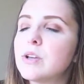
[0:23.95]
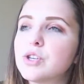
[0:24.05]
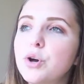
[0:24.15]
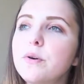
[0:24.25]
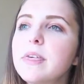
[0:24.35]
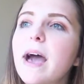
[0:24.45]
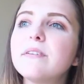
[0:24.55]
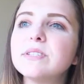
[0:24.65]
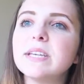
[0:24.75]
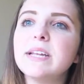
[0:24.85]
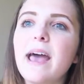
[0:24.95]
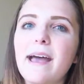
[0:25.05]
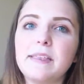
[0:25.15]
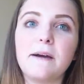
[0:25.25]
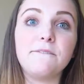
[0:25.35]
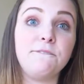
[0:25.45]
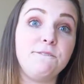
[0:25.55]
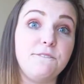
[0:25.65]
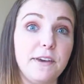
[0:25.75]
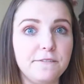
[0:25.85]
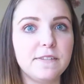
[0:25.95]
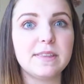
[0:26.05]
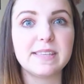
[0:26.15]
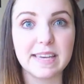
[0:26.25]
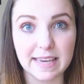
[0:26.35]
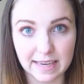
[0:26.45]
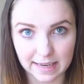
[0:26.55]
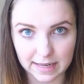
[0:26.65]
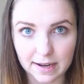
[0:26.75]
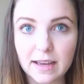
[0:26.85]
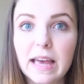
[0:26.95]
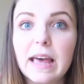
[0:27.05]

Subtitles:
2015.